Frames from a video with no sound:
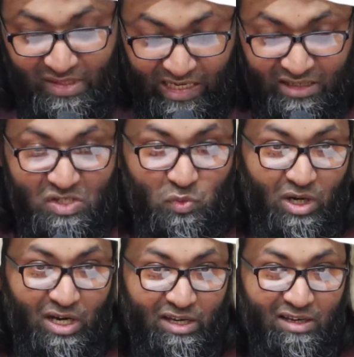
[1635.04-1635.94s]
That is
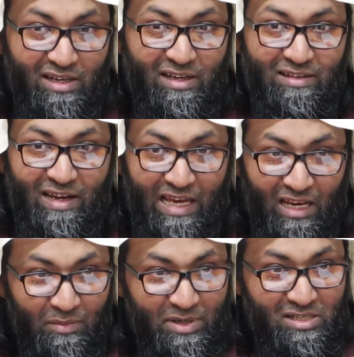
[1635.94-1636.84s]
why the
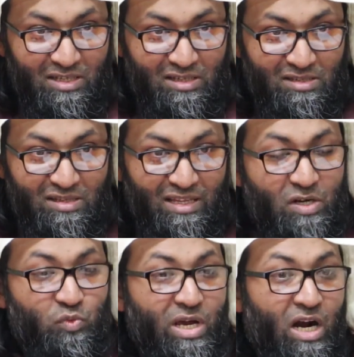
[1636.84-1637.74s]
calamities
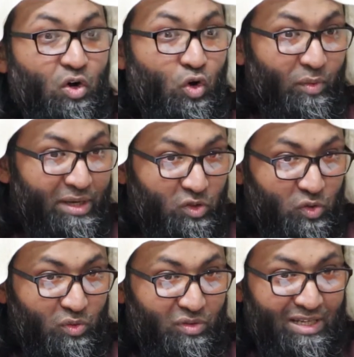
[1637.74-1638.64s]
that we are going
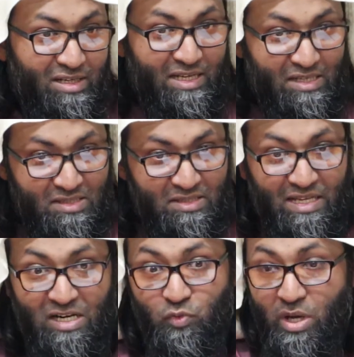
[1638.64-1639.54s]
through, the tests
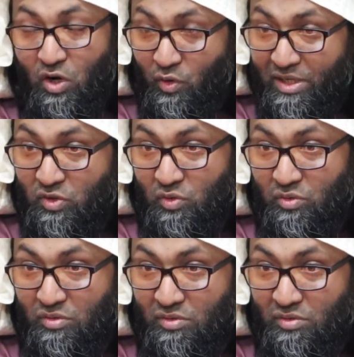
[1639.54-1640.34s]
that we are going through,